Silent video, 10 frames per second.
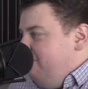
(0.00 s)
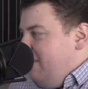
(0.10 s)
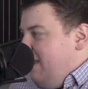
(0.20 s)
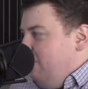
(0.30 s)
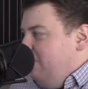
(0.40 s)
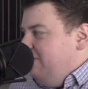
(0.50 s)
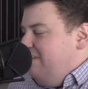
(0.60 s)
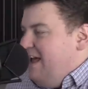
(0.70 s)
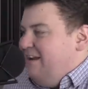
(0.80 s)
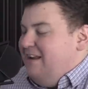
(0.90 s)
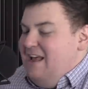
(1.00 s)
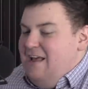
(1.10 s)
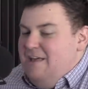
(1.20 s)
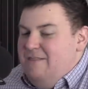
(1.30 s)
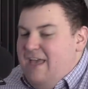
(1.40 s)
it was that
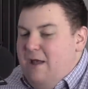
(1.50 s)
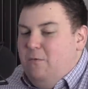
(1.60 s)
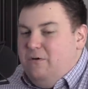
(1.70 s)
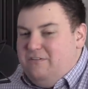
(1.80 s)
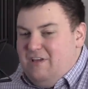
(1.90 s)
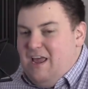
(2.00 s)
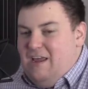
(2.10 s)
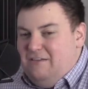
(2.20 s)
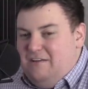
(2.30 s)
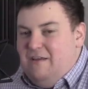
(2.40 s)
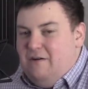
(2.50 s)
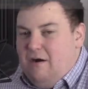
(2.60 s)
they were saying Stephen